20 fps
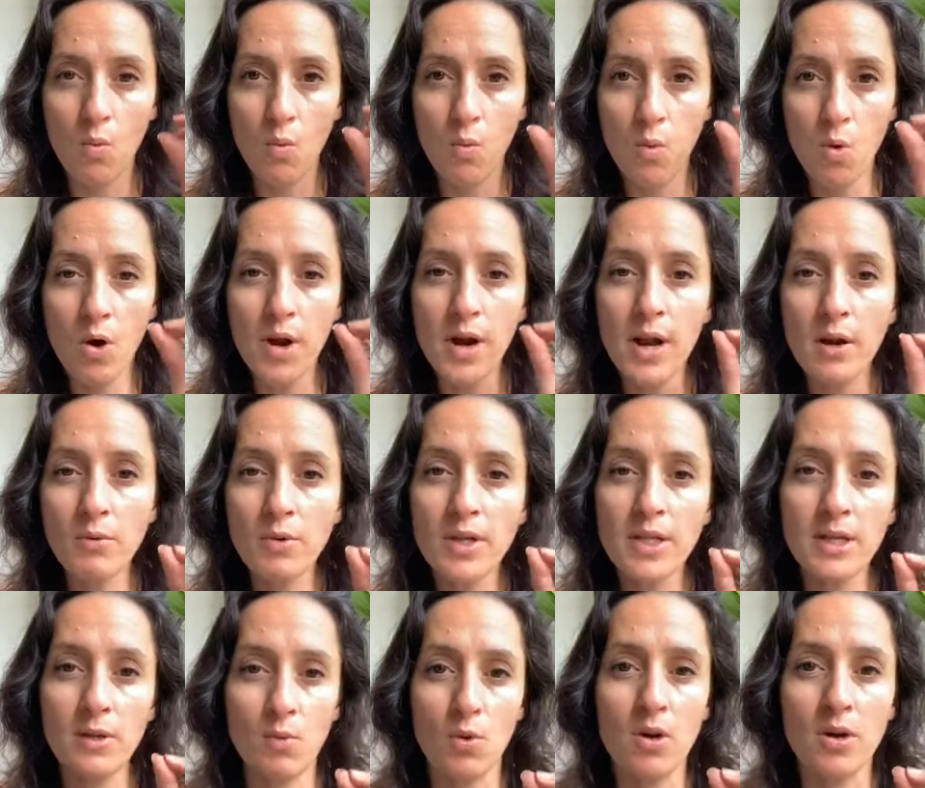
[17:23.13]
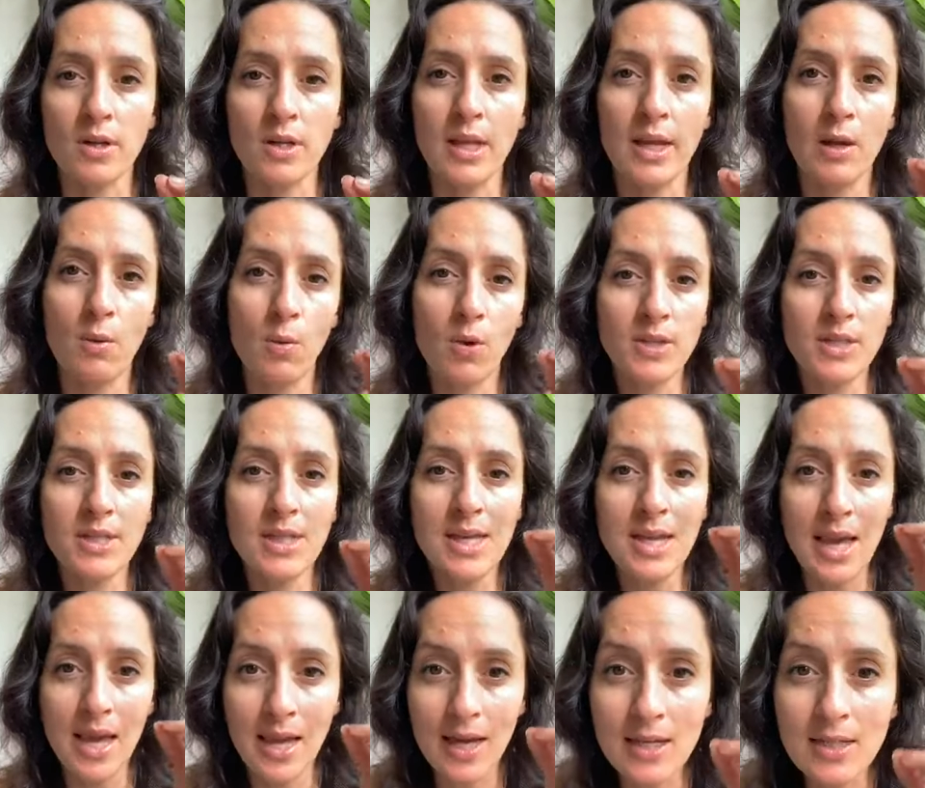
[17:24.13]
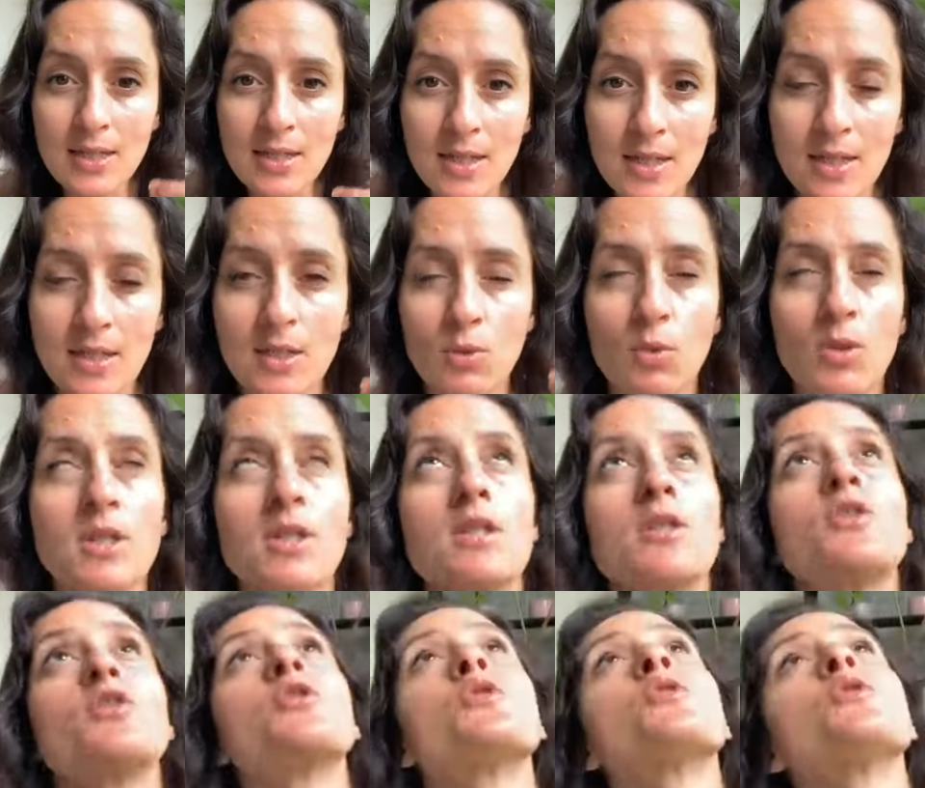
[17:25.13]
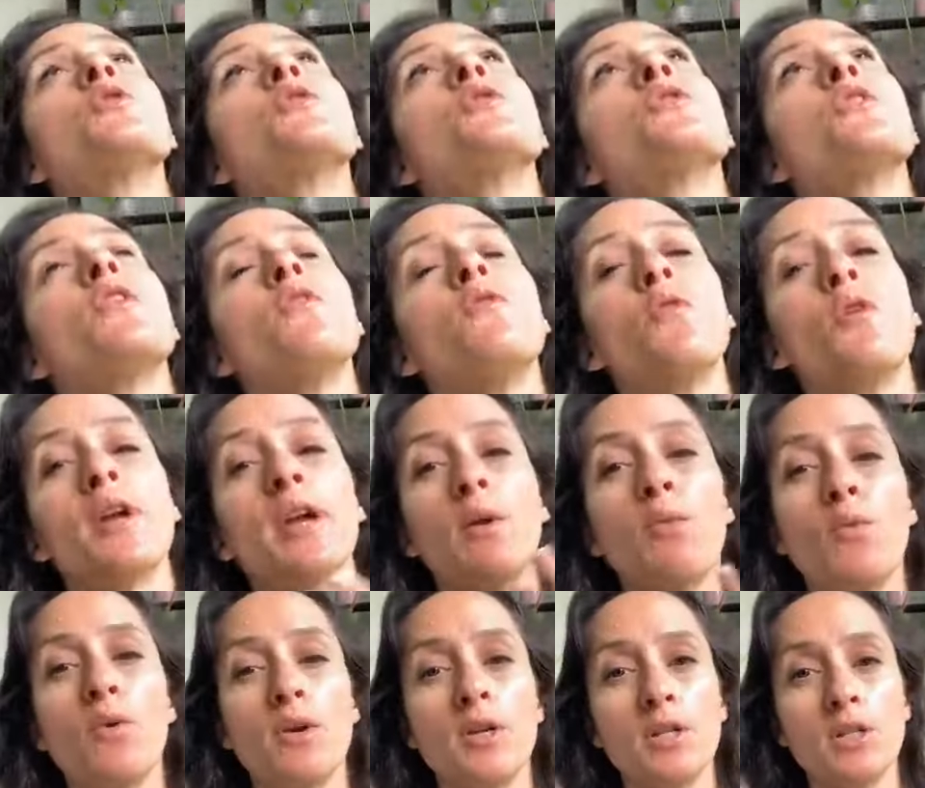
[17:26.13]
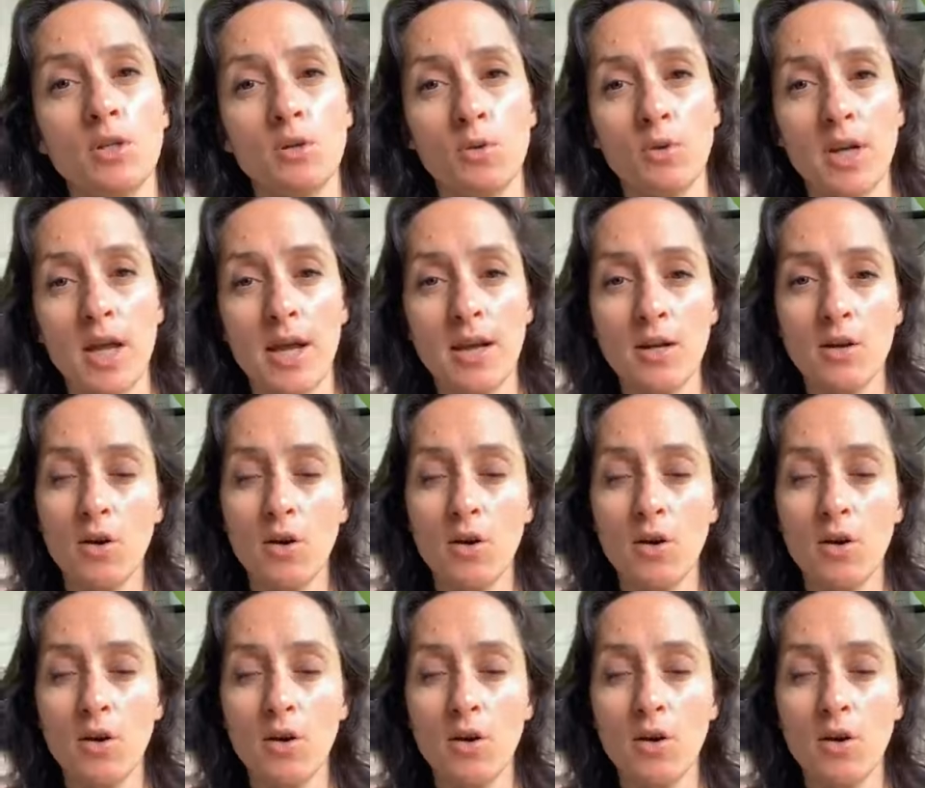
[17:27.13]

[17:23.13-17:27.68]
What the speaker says: what I really want. Like, what's the essence, what's the truth of what I'm wanting to create?